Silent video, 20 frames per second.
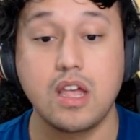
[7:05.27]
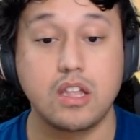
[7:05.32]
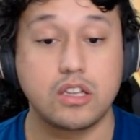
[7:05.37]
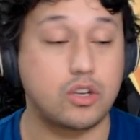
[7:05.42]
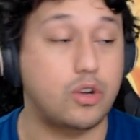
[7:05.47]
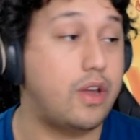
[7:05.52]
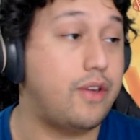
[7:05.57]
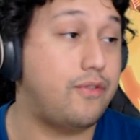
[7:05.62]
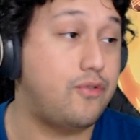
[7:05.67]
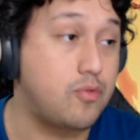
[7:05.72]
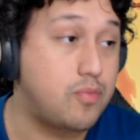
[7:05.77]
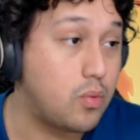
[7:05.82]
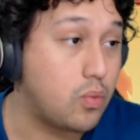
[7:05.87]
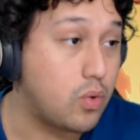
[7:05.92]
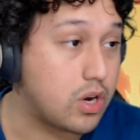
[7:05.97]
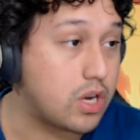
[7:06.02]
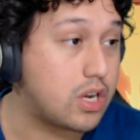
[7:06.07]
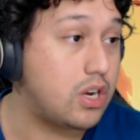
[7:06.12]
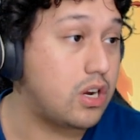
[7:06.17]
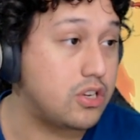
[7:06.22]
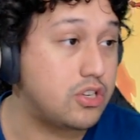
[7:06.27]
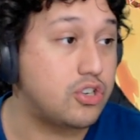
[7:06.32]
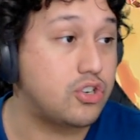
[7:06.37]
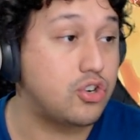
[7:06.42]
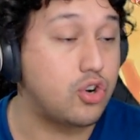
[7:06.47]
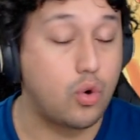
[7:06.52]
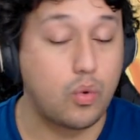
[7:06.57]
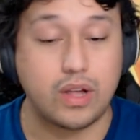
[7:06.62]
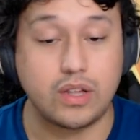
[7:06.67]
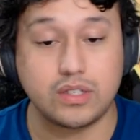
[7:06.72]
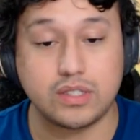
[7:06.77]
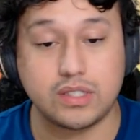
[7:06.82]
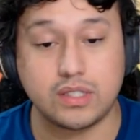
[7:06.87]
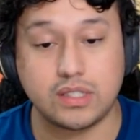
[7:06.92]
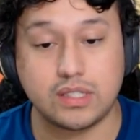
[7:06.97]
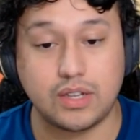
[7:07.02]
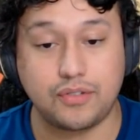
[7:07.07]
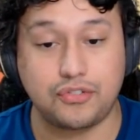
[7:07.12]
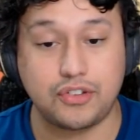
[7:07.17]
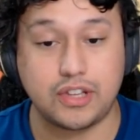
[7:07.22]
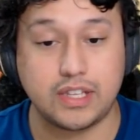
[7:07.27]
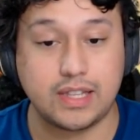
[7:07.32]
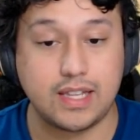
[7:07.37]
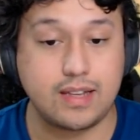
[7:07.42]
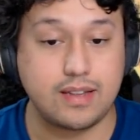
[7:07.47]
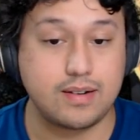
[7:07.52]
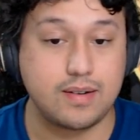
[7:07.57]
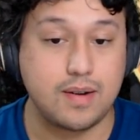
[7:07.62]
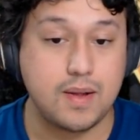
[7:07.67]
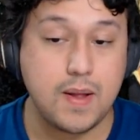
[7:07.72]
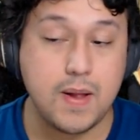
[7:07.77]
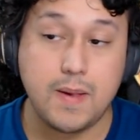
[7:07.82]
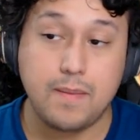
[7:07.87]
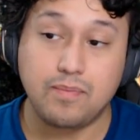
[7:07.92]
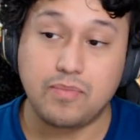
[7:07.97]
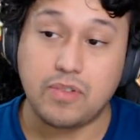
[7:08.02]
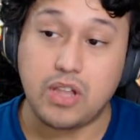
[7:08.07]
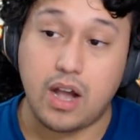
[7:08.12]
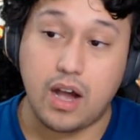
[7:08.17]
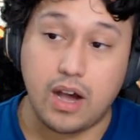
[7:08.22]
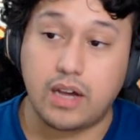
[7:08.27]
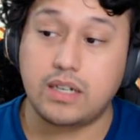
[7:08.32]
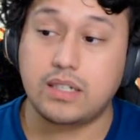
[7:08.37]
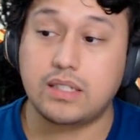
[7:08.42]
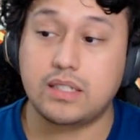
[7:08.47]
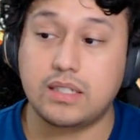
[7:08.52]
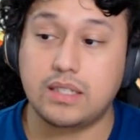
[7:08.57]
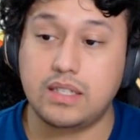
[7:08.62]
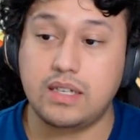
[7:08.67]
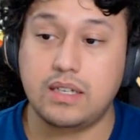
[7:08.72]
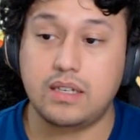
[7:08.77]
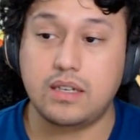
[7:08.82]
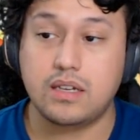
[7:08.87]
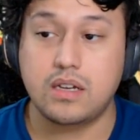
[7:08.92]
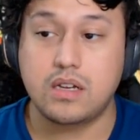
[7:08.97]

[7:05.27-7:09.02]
So if you've been working on your Noels and stuff like that, honestly,